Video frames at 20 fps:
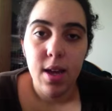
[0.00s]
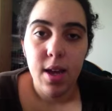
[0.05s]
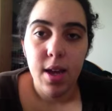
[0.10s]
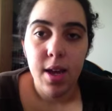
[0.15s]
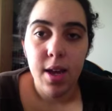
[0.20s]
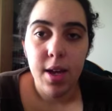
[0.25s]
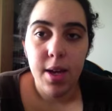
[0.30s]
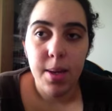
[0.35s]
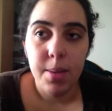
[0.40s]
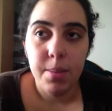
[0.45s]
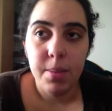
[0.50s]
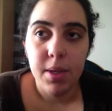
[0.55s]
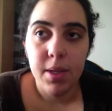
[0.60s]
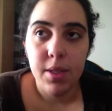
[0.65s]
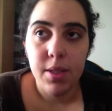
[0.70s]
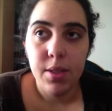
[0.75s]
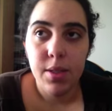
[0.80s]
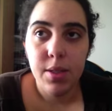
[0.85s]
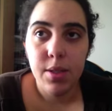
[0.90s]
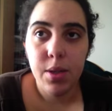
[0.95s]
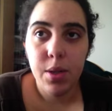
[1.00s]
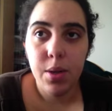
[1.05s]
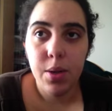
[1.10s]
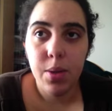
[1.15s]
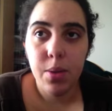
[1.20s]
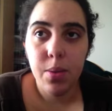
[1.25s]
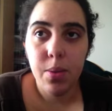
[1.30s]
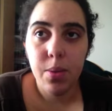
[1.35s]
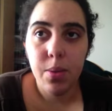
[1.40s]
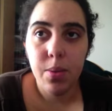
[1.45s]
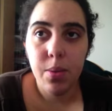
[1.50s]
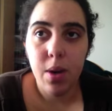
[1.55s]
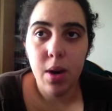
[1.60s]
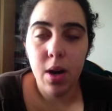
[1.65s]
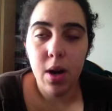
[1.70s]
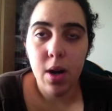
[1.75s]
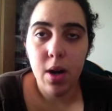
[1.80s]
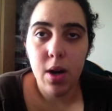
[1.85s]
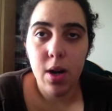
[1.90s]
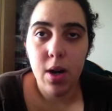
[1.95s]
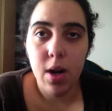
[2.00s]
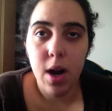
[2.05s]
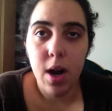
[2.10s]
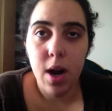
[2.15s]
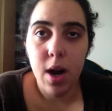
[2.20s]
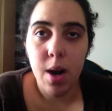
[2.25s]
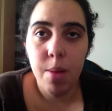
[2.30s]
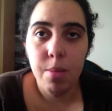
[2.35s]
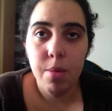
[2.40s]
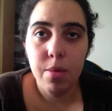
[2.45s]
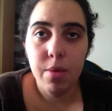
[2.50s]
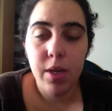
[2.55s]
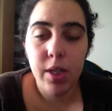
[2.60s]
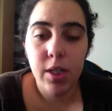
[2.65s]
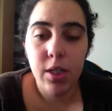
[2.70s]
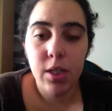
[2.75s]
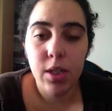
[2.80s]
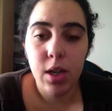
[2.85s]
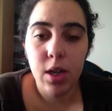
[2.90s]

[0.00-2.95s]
Um, so our operation,